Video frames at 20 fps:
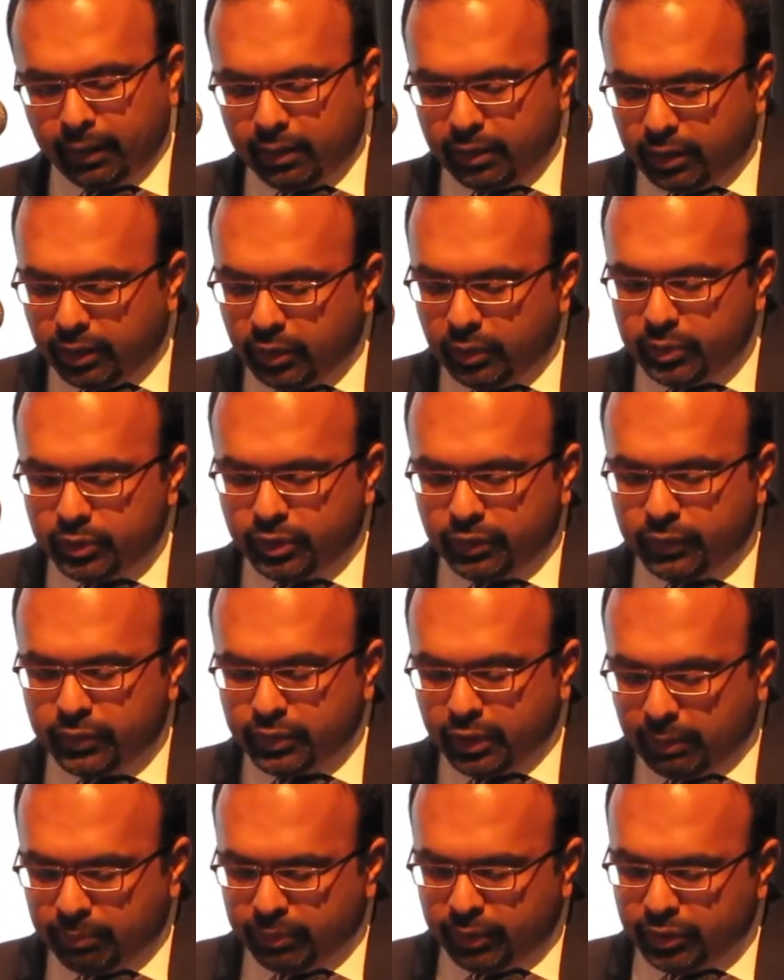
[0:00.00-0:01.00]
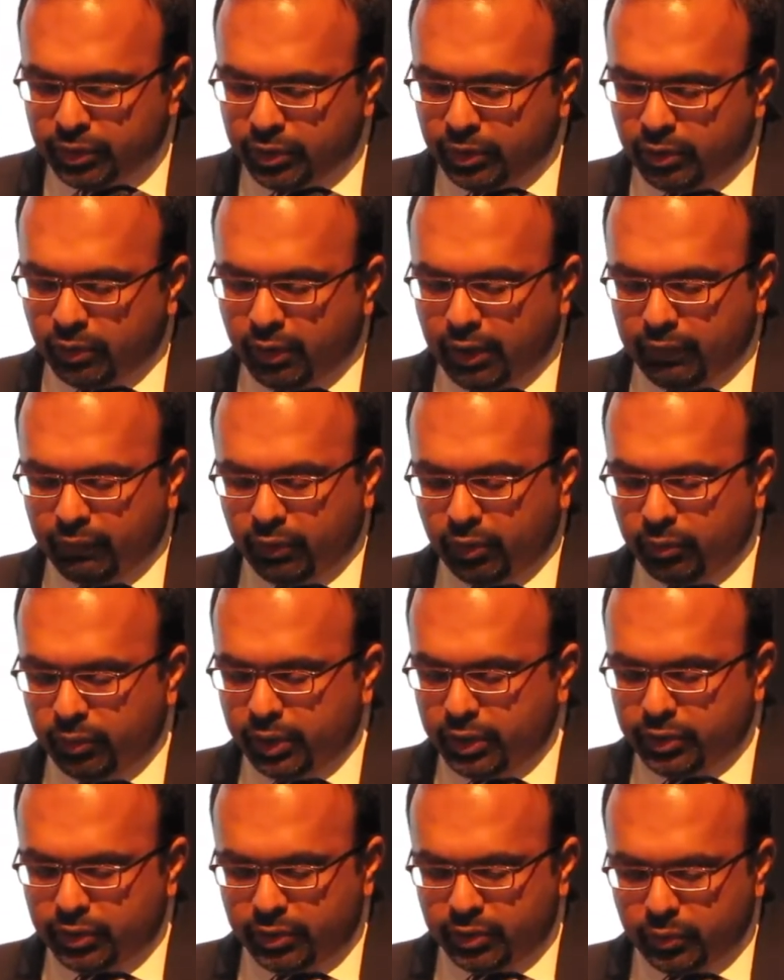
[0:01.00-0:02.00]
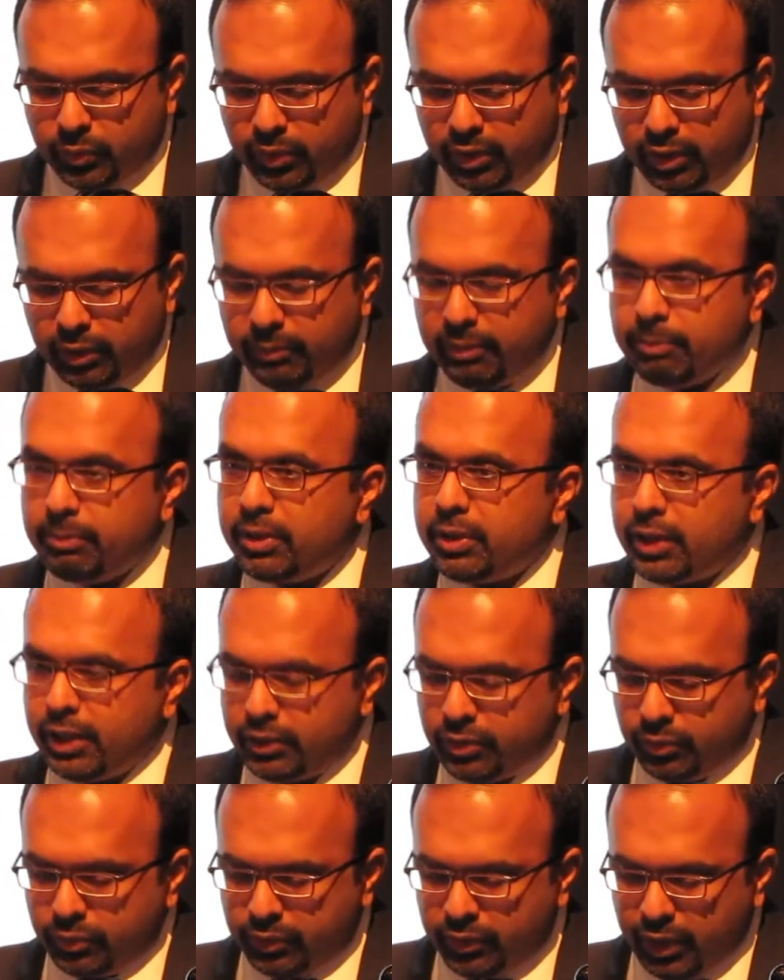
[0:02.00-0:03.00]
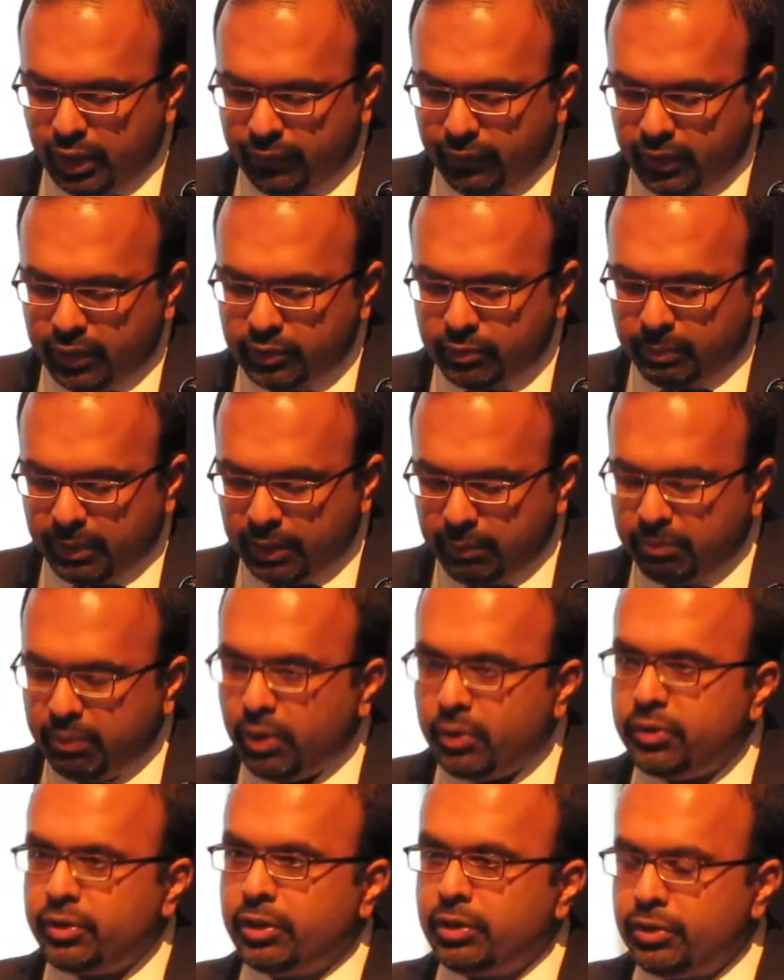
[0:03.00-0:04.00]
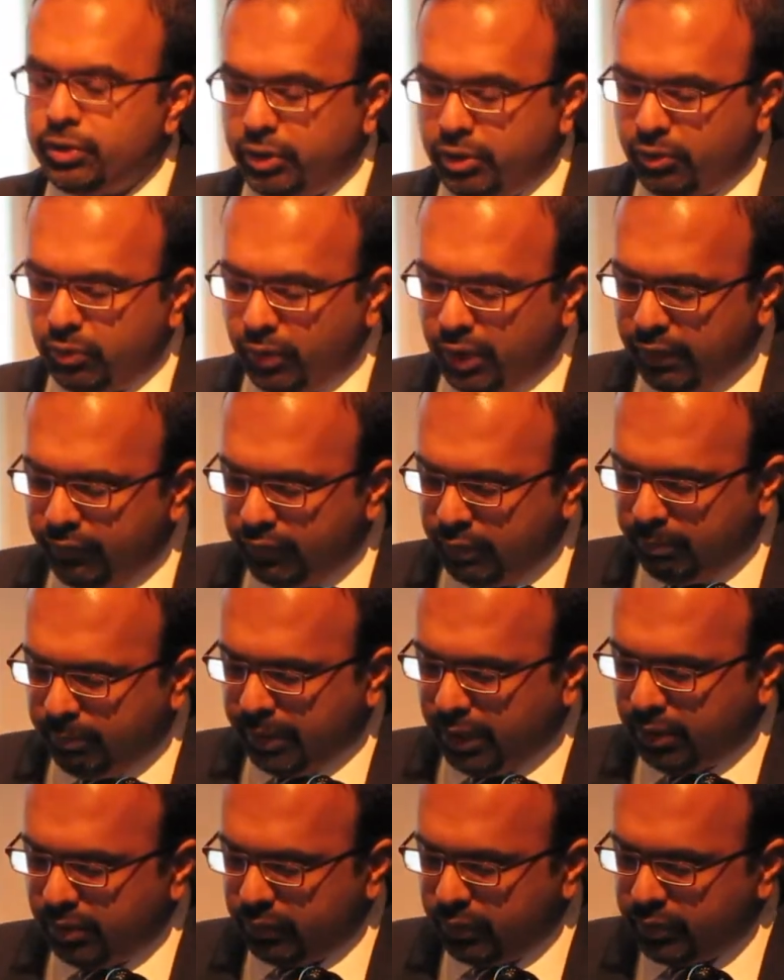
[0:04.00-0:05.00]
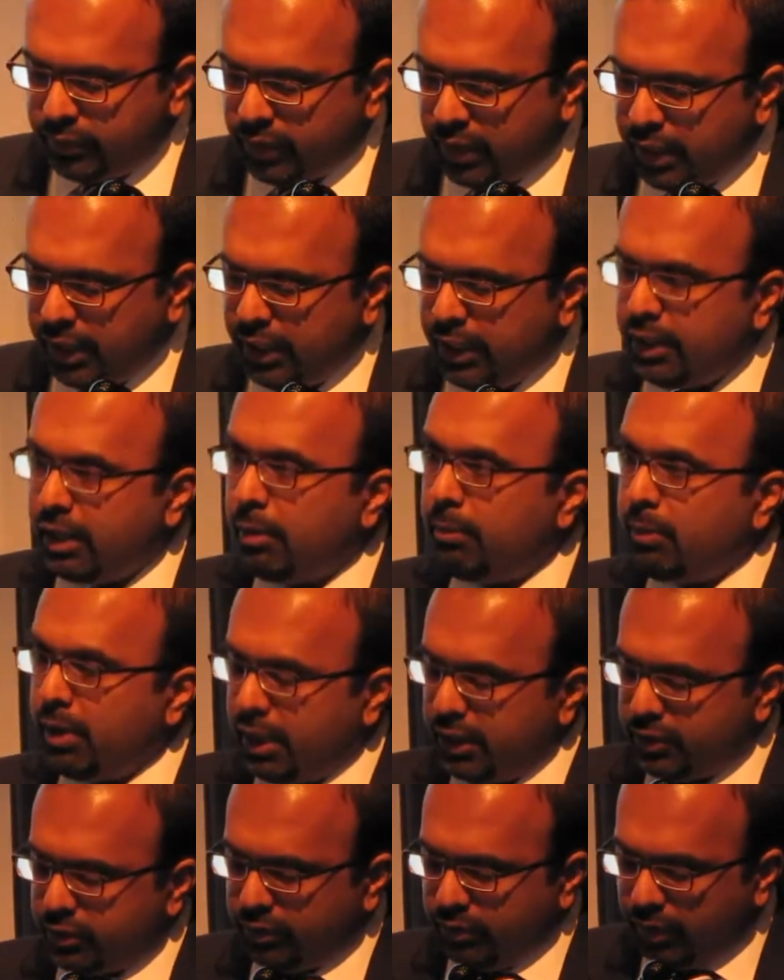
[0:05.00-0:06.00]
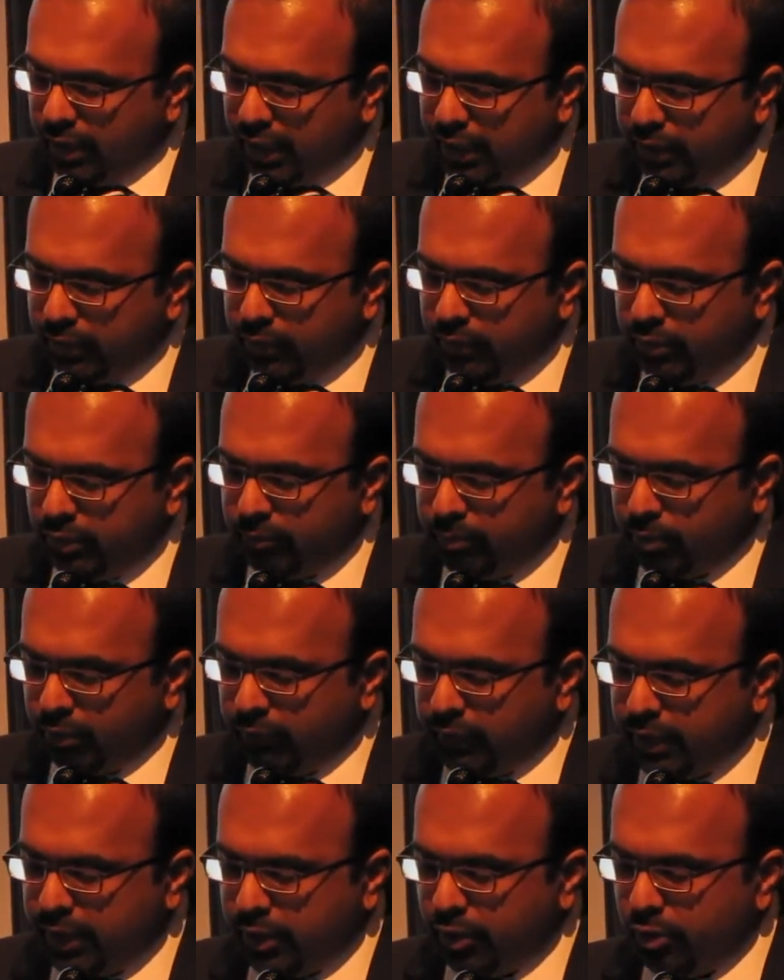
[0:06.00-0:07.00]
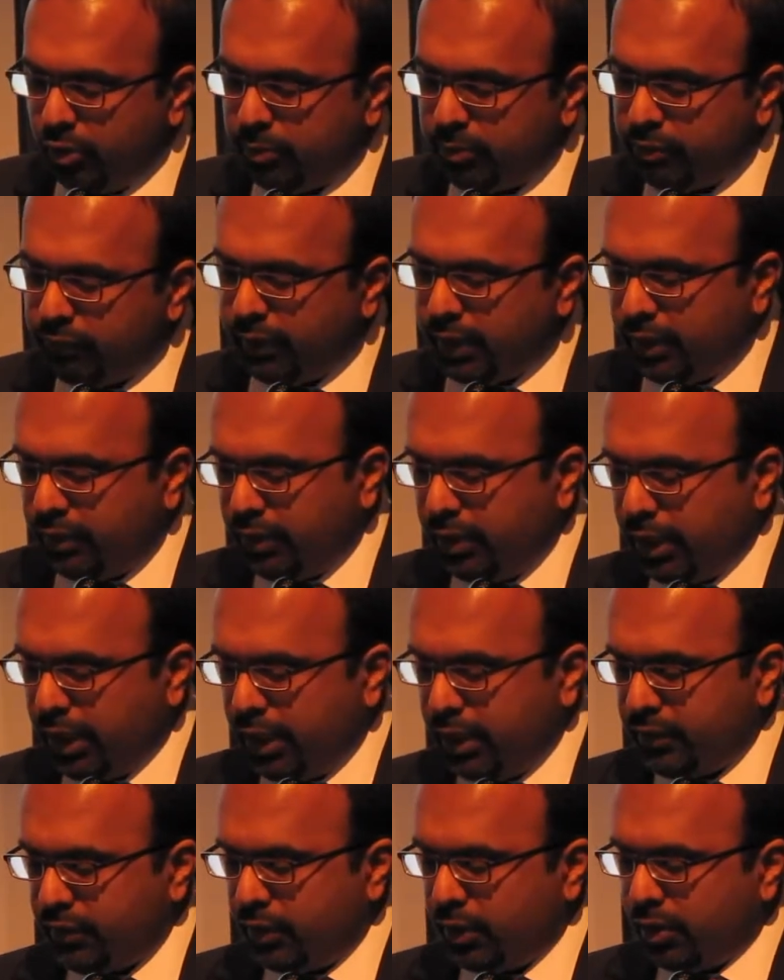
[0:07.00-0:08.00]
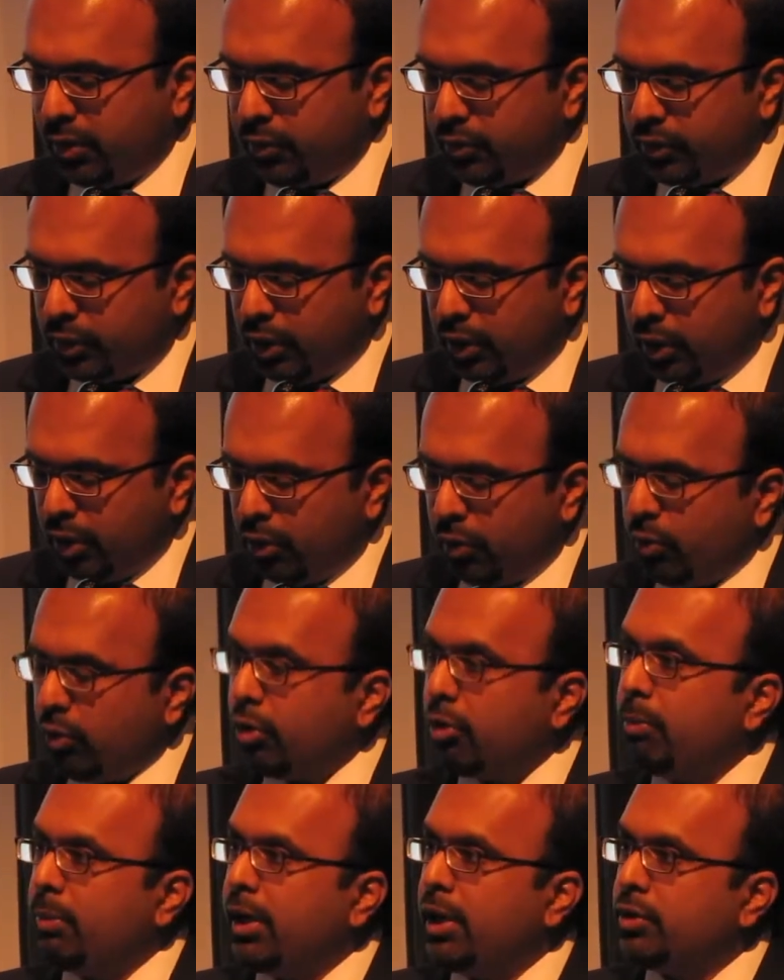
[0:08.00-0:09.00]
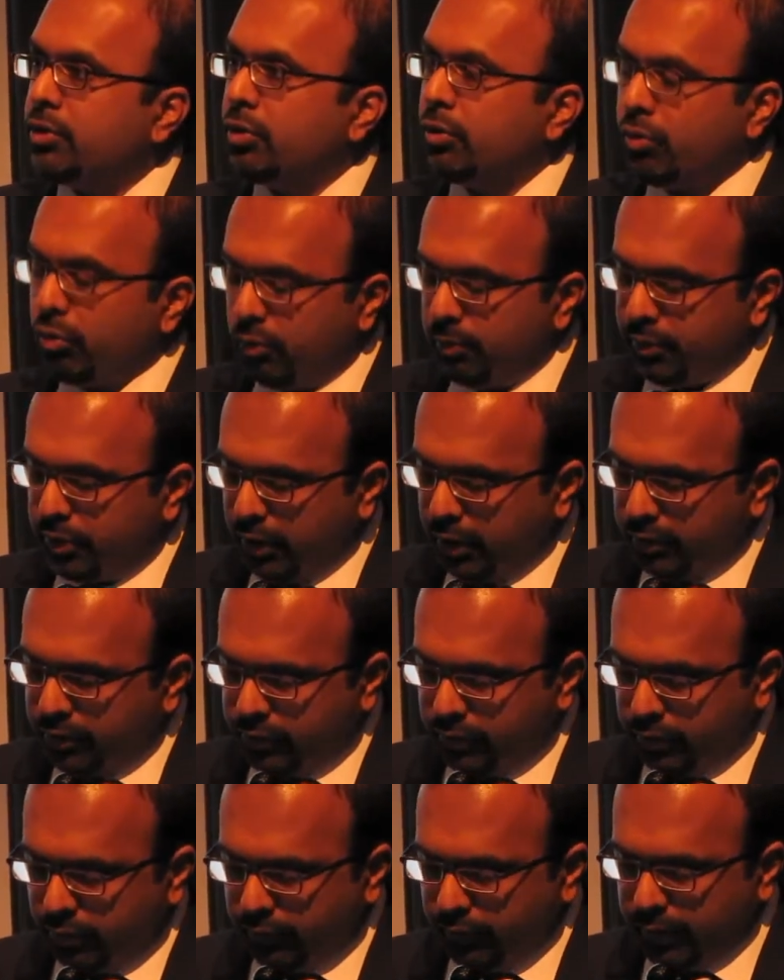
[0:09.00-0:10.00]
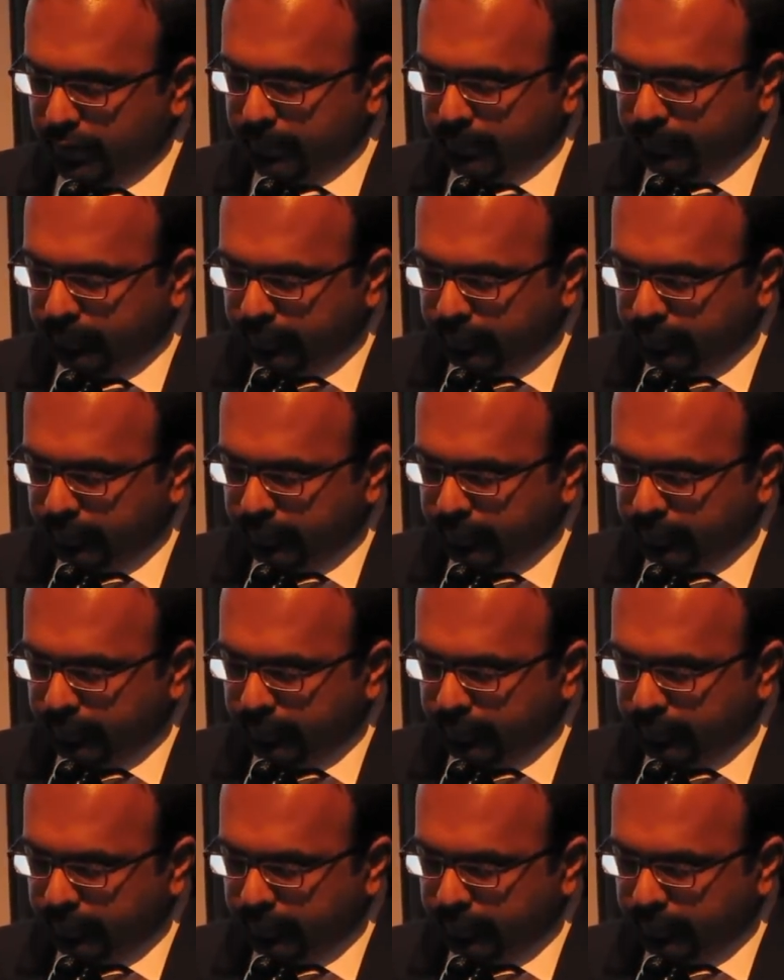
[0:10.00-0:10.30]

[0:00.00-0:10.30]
The use of separate geographic regions would limit potential savings by imposing geographic boundaries that match neither the provider groups found in the ACOs nor the patient groups they are serving.